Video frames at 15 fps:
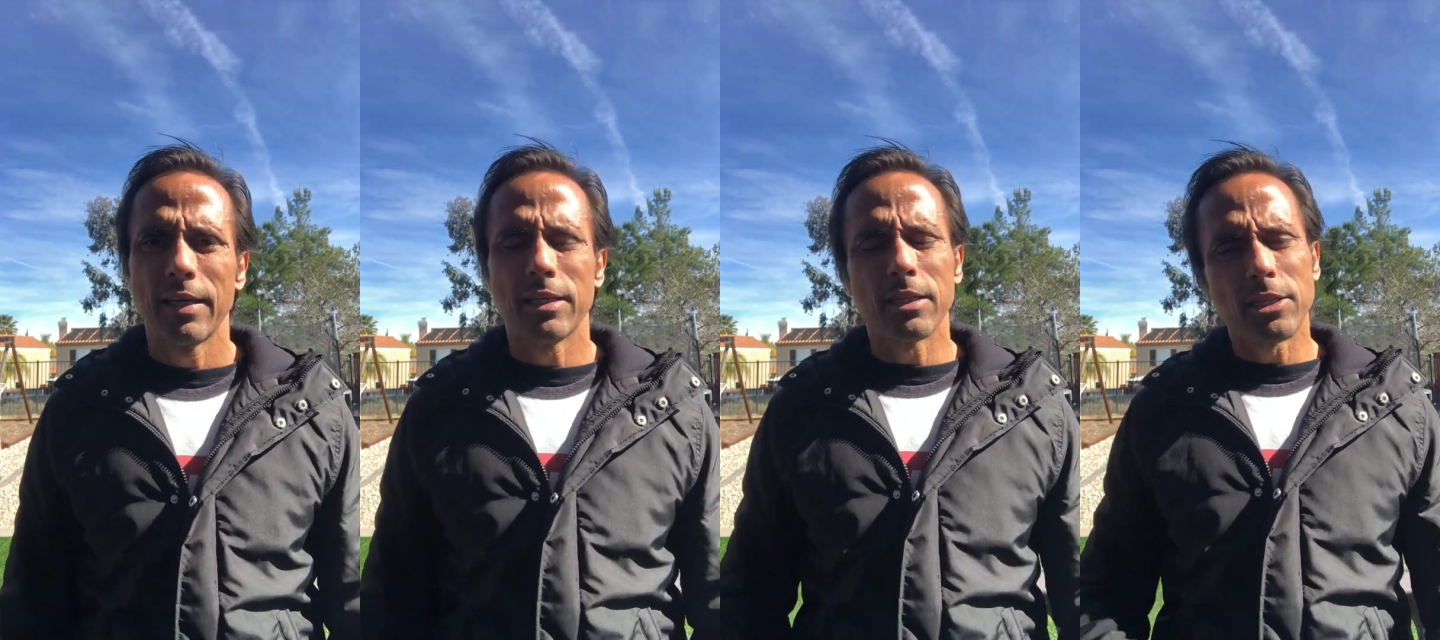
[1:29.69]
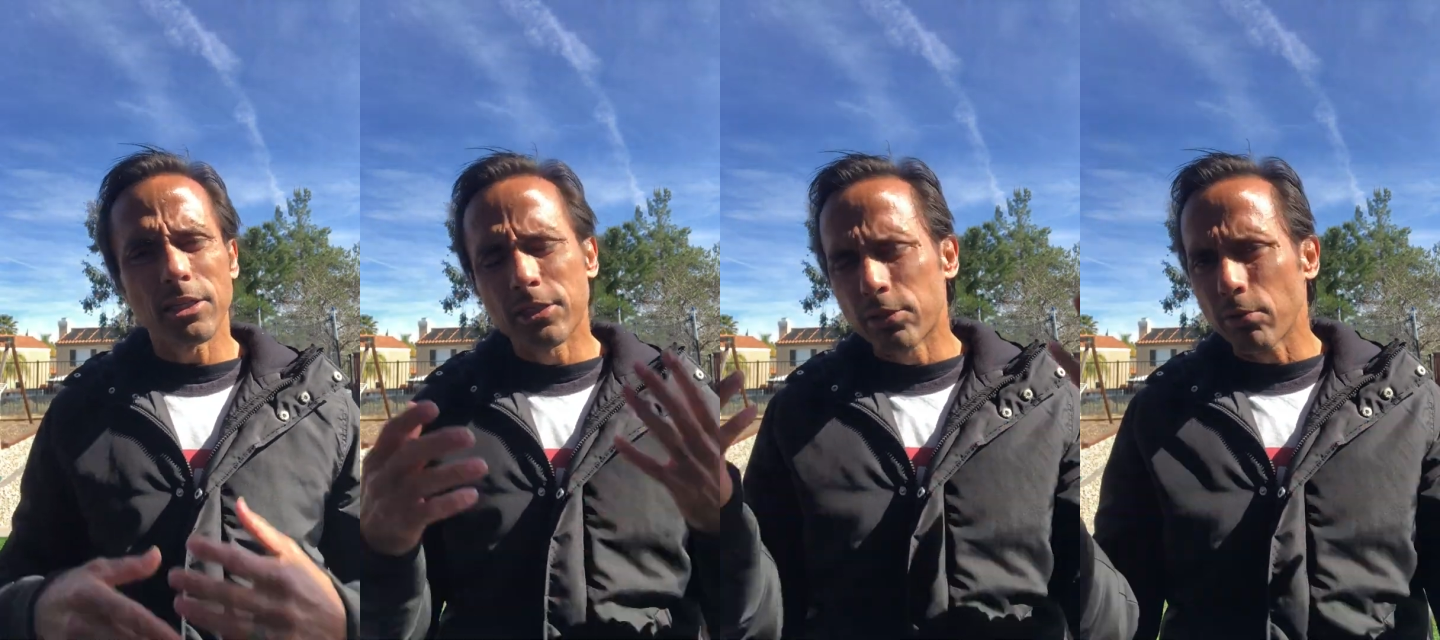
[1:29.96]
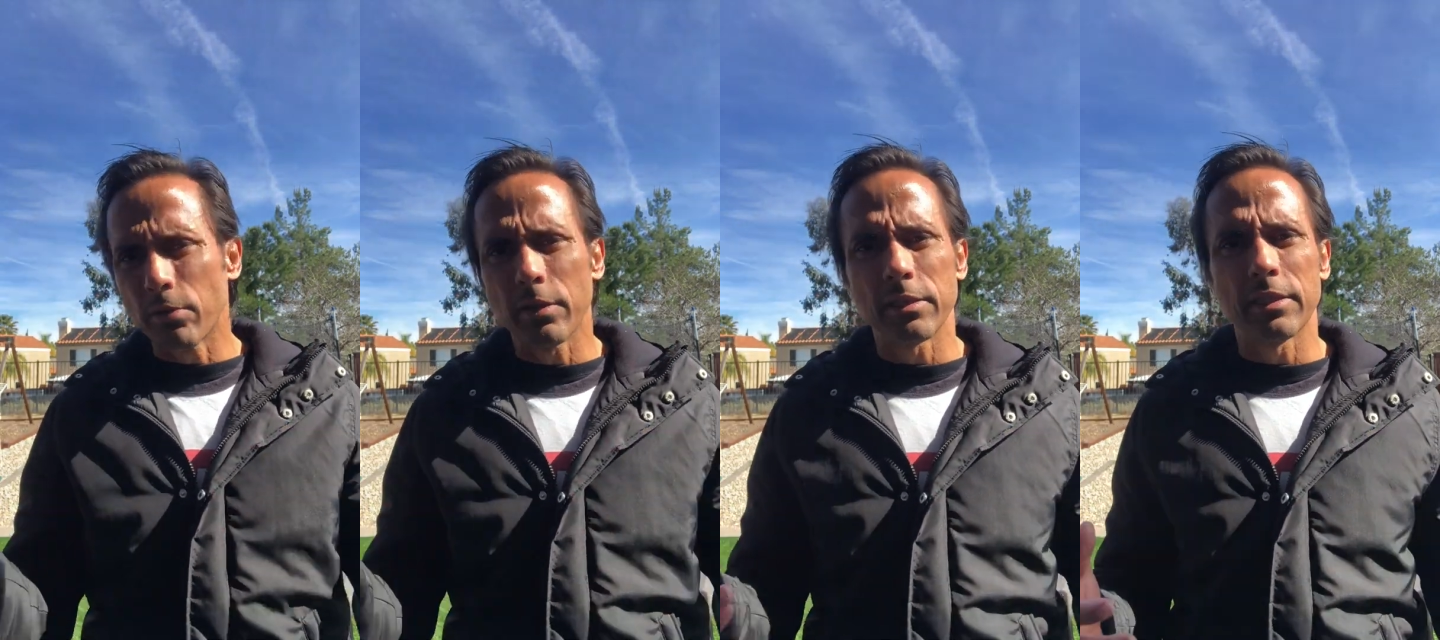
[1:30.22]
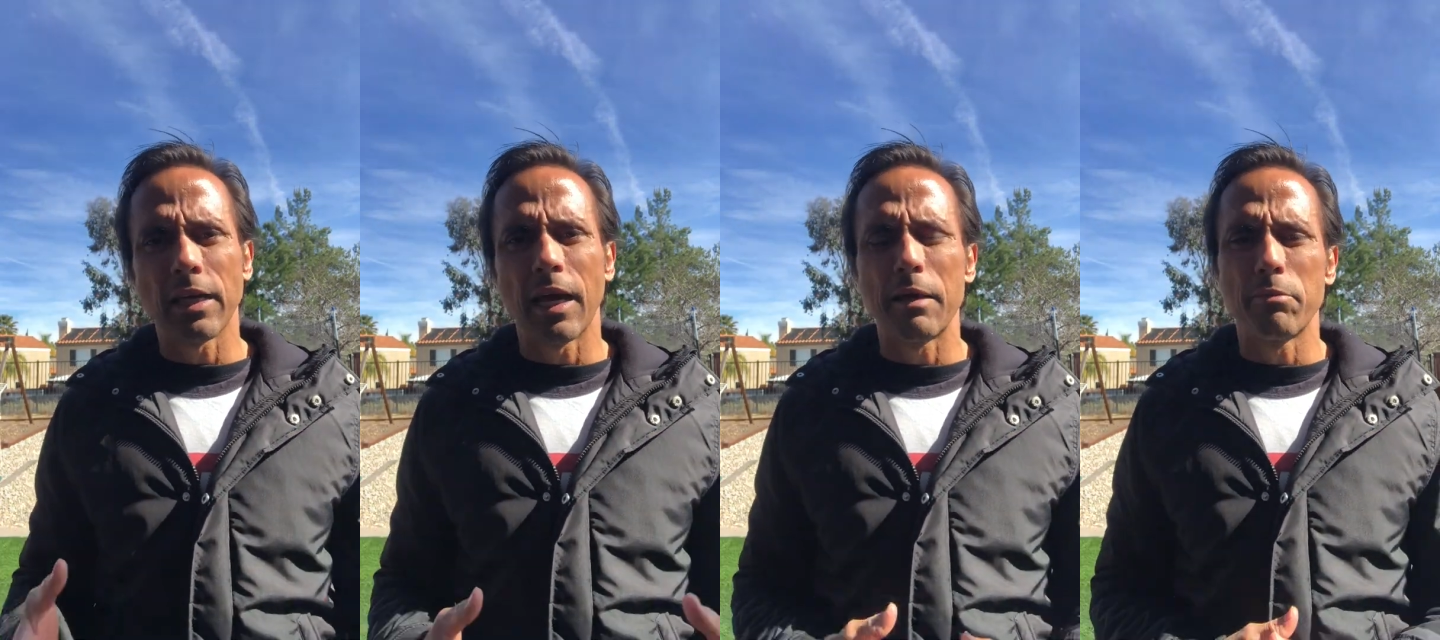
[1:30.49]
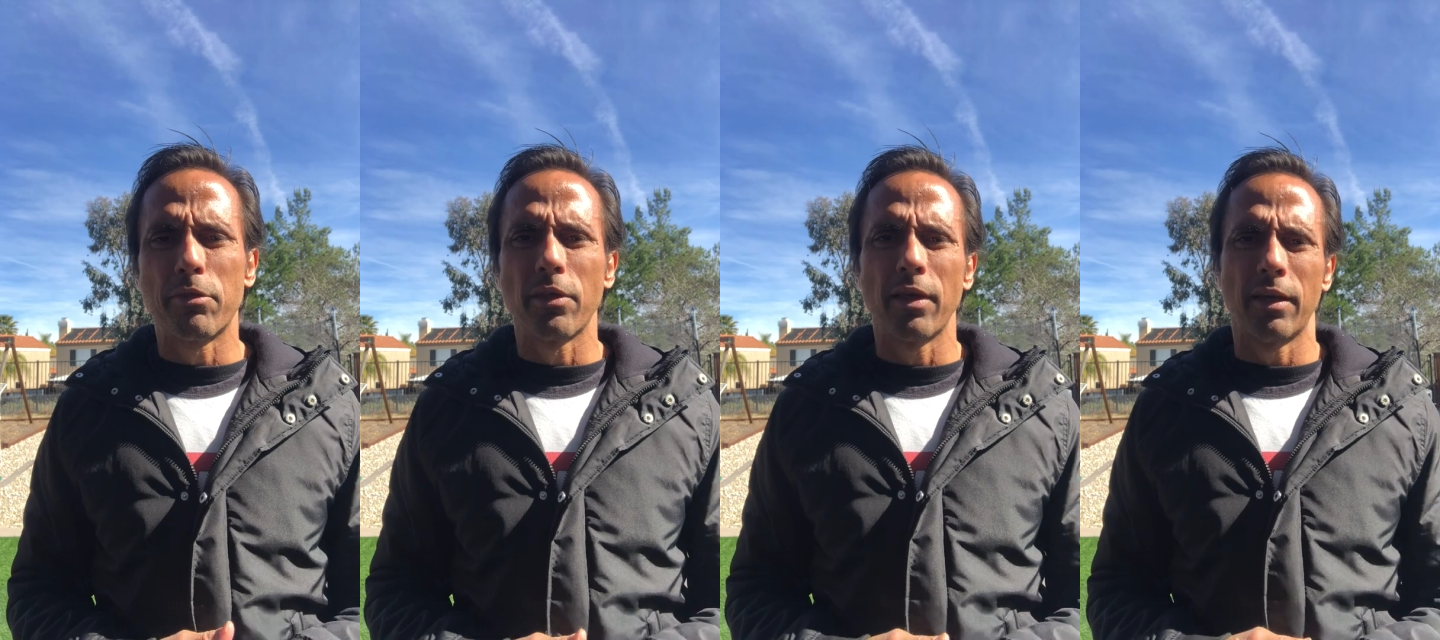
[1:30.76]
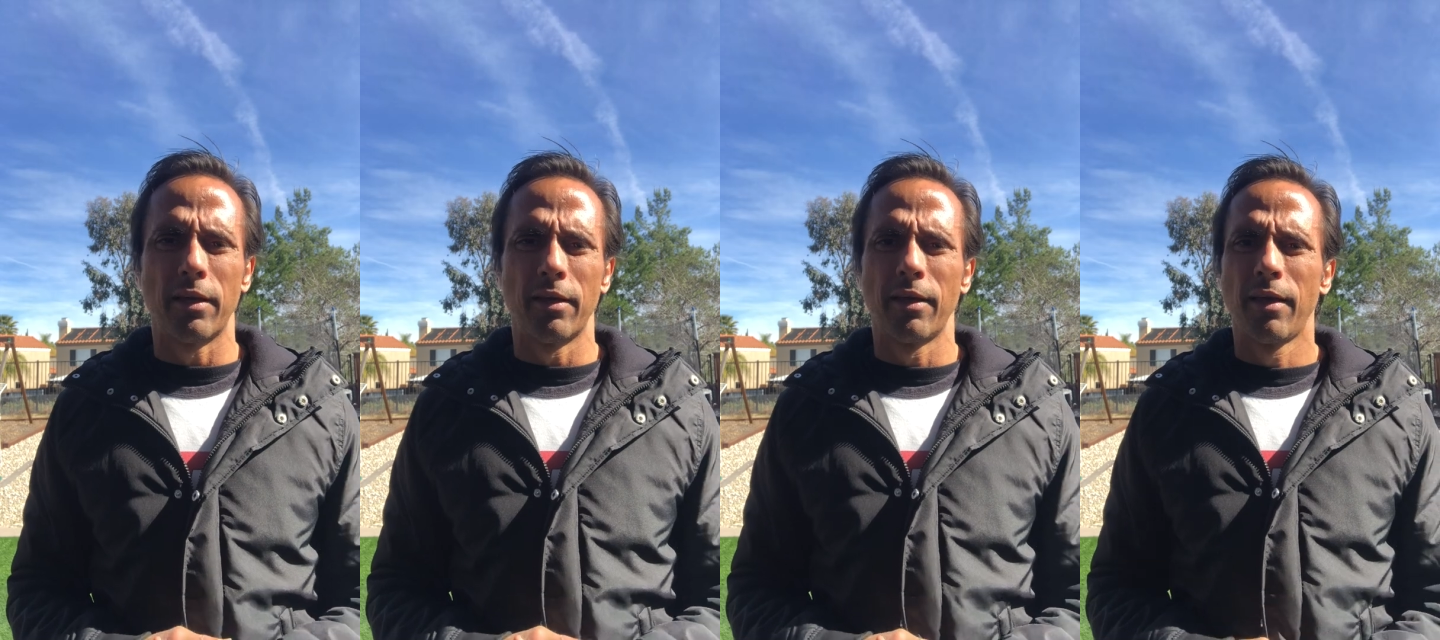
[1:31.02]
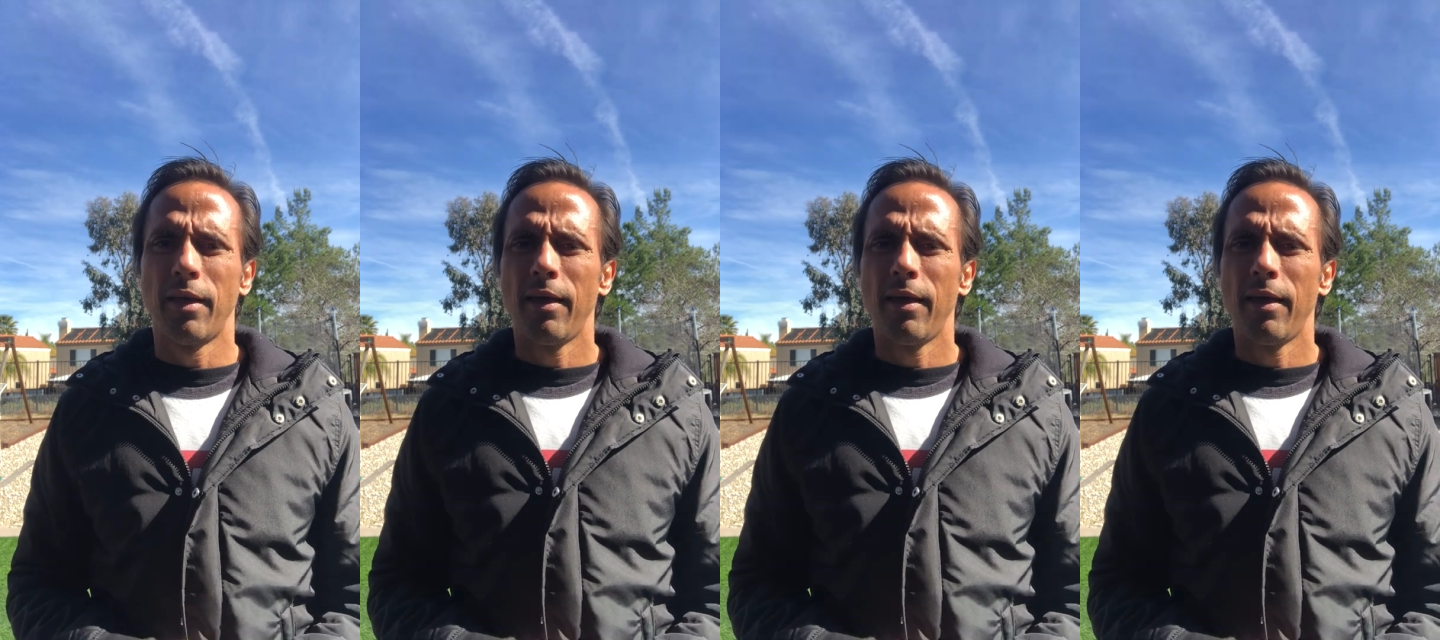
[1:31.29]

You're just doing the same thing.